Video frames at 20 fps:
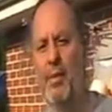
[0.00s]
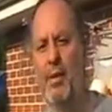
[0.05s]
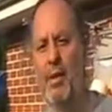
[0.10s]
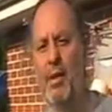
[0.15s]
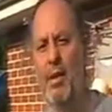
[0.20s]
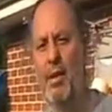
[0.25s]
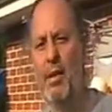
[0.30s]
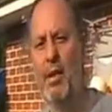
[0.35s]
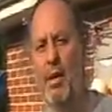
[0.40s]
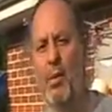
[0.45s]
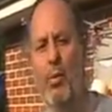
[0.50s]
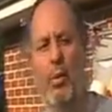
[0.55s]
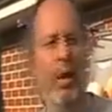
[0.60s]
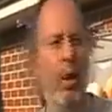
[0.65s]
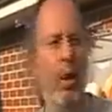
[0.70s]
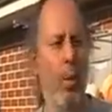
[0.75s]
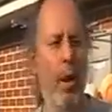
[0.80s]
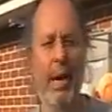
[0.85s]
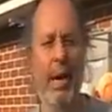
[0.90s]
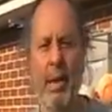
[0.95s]
Well,
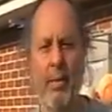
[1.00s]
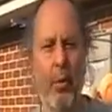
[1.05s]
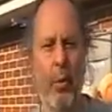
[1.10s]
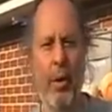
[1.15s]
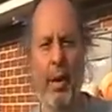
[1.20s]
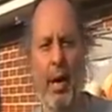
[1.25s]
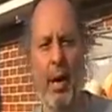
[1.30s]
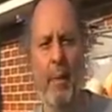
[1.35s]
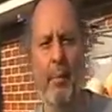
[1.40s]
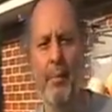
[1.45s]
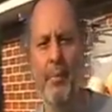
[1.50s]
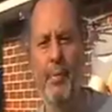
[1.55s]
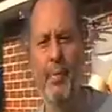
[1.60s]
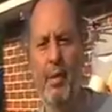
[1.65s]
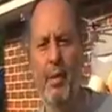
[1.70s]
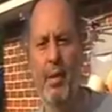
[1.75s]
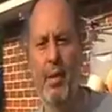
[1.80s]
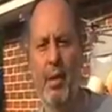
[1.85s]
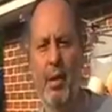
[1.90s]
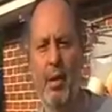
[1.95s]
not just that.
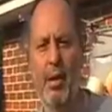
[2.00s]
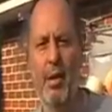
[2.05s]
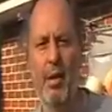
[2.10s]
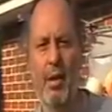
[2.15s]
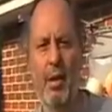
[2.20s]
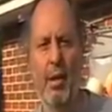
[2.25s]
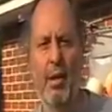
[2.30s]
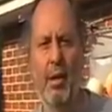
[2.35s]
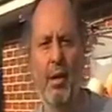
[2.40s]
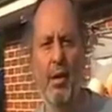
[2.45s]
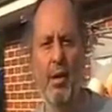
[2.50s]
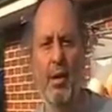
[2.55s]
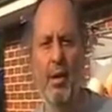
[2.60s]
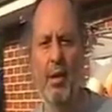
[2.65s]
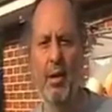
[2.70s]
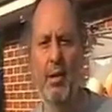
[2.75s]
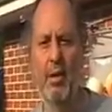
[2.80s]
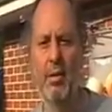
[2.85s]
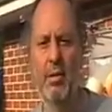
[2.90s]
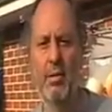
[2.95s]
Most of them are going there to
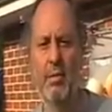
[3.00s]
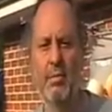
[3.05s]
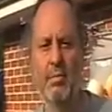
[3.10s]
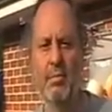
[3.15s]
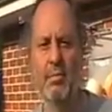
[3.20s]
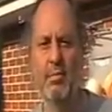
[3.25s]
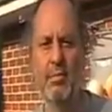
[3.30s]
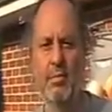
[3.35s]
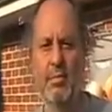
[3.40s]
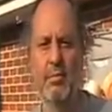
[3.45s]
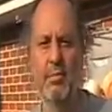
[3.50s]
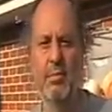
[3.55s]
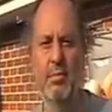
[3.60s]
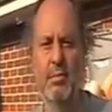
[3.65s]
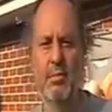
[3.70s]
focus the blame